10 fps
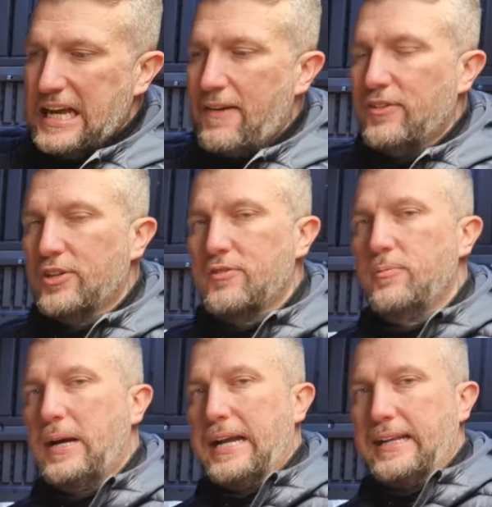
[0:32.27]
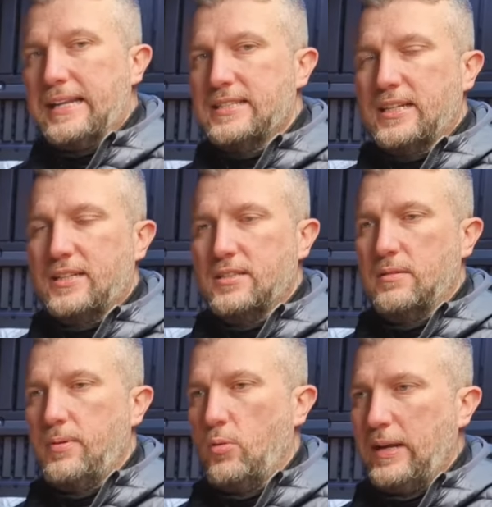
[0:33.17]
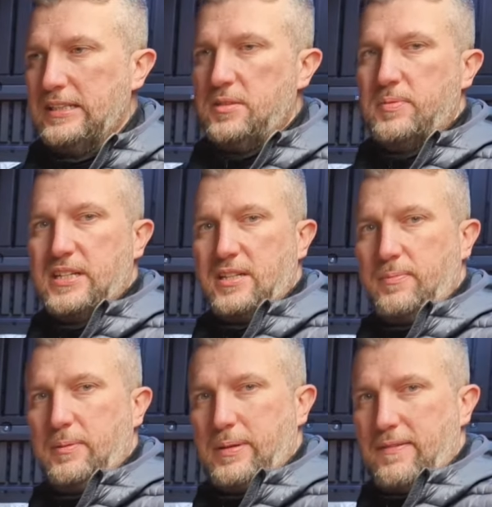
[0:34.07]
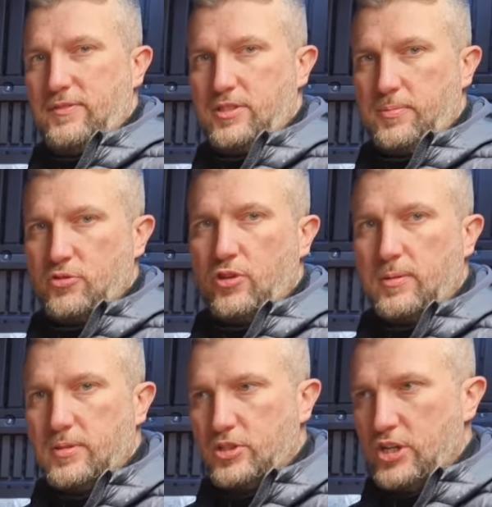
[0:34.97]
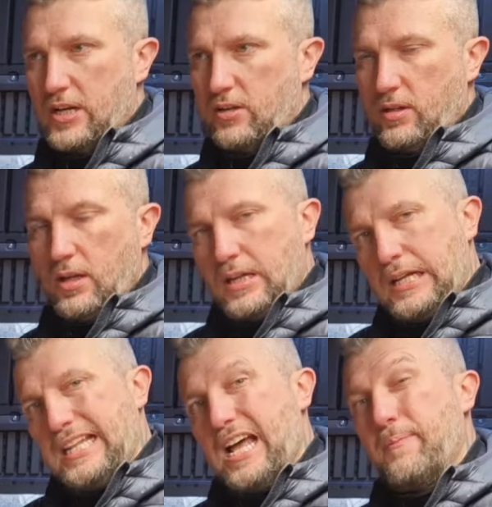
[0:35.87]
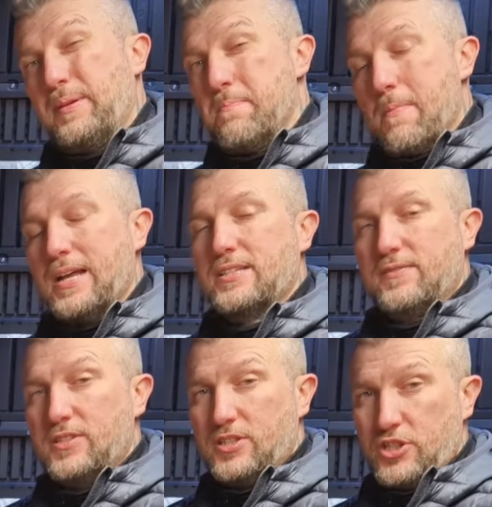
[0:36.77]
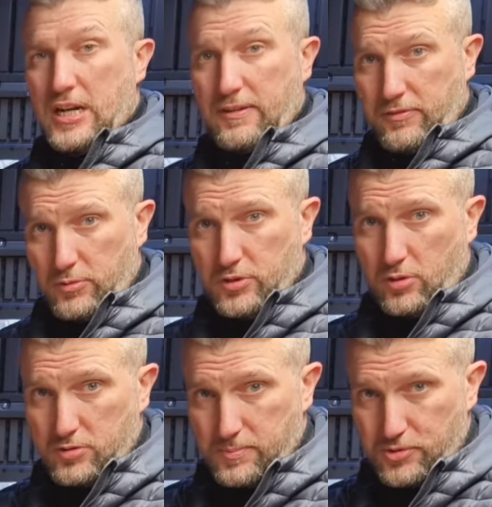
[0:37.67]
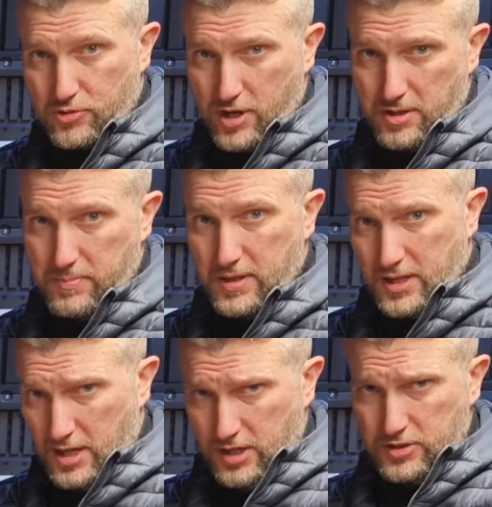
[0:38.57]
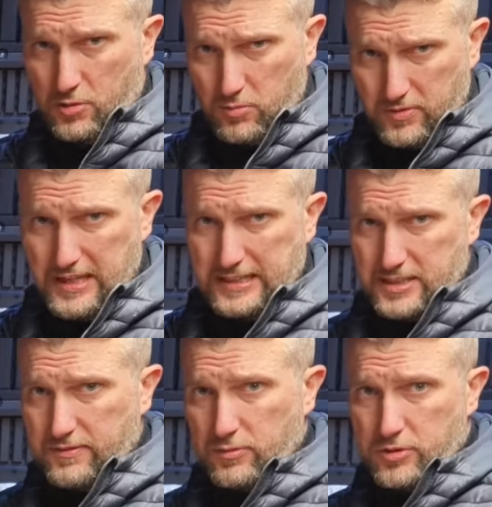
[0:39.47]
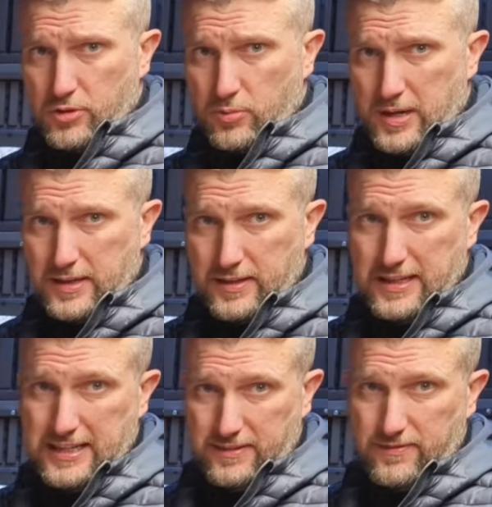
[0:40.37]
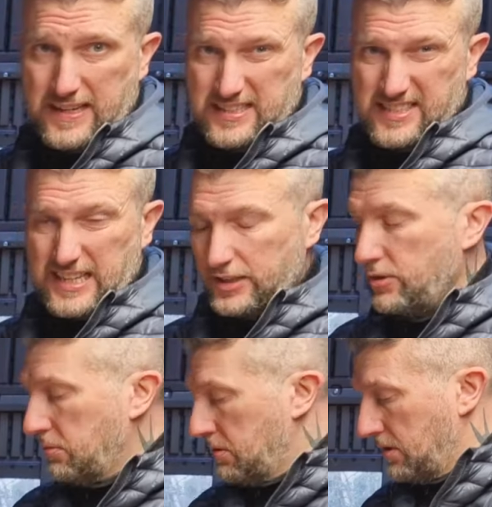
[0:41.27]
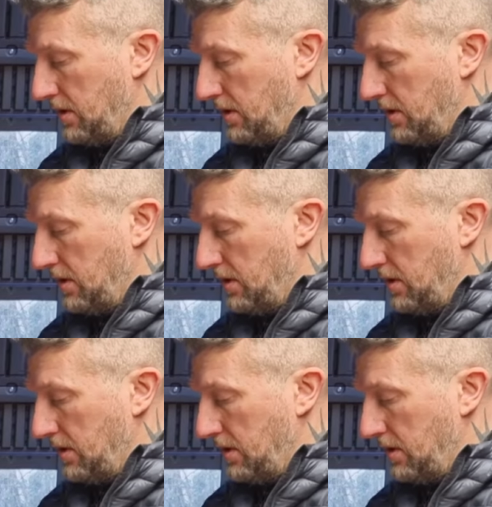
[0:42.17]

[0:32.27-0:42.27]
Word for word: I look not through my analytics and about 80% of people haven't subscribed to the channel. That'd be massive to the channel if you could all subscribe. So thanks if you do and in advance thank you.